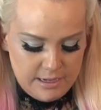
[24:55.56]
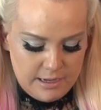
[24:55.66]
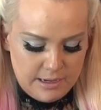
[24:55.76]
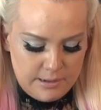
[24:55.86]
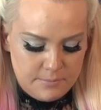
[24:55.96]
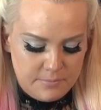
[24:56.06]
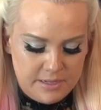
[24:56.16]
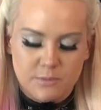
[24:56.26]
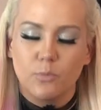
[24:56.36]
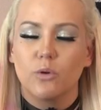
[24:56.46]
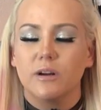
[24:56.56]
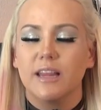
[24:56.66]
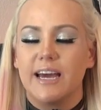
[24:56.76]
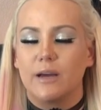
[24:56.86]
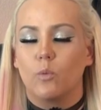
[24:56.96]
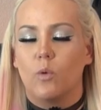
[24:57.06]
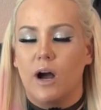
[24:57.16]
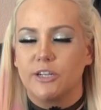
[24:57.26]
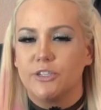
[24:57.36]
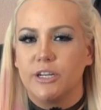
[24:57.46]
Um, it's more like
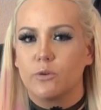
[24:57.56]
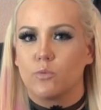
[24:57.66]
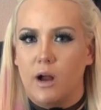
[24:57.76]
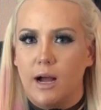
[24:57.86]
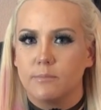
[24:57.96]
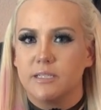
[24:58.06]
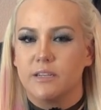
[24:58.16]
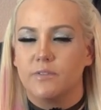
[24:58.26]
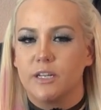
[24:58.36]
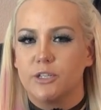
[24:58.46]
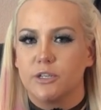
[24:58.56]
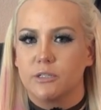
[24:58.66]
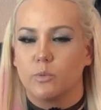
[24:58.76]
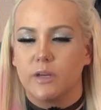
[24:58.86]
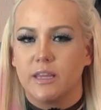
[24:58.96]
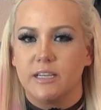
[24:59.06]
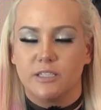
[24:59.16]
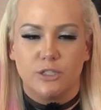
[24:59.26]
watching Rob's adventures with his